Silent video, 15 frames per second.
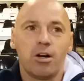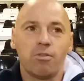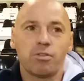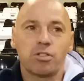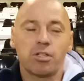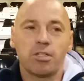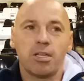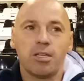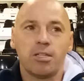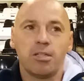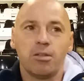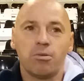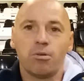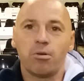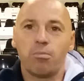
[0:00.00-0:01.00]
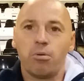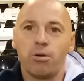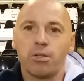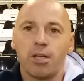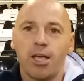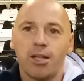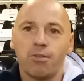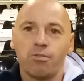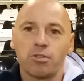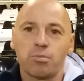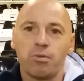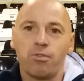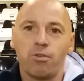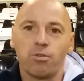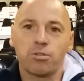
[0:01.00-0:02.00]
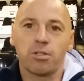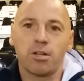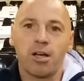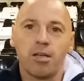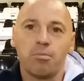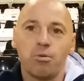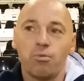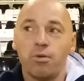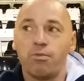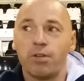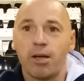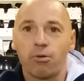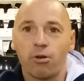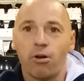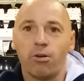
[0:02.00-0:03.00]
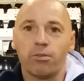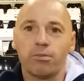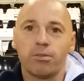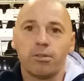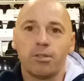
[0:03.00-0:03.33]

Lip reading: Obviously they were a point ahead of us before tonight, but we've now got